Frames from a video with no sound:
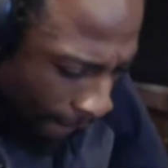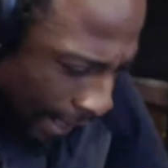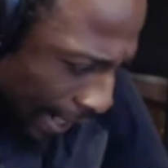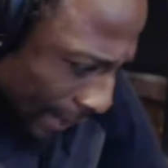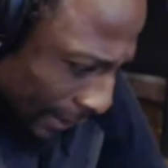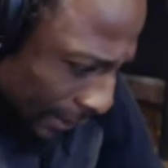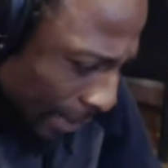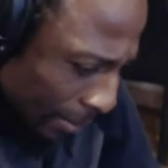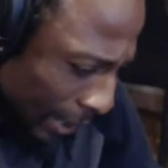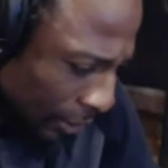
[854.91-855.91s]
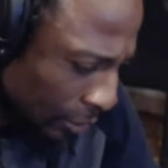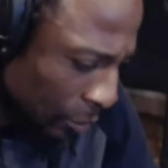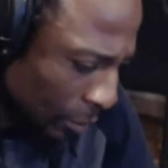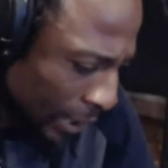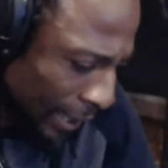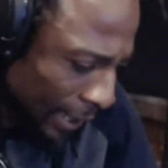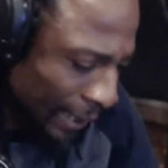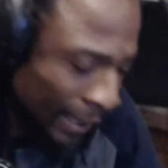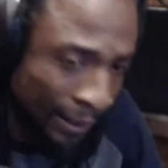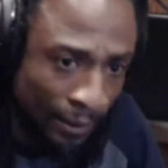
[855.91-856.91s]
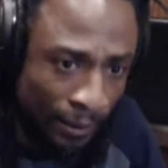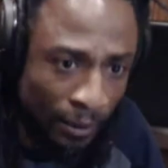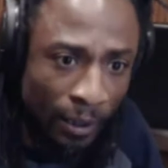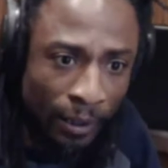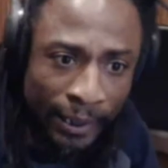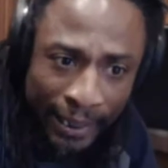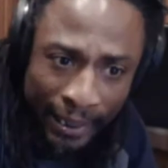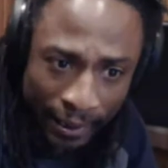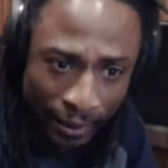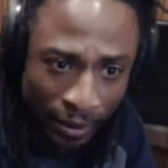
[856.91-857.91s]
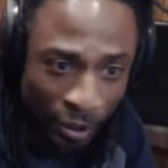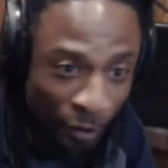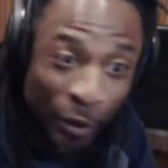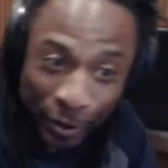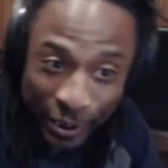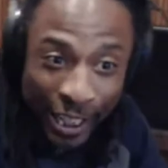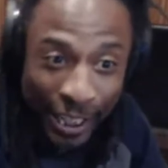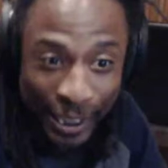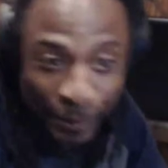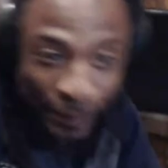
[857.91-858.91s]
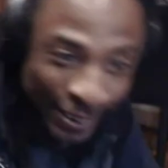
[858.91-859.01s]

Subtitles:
I had the type of attitude that I didn't get it the first time.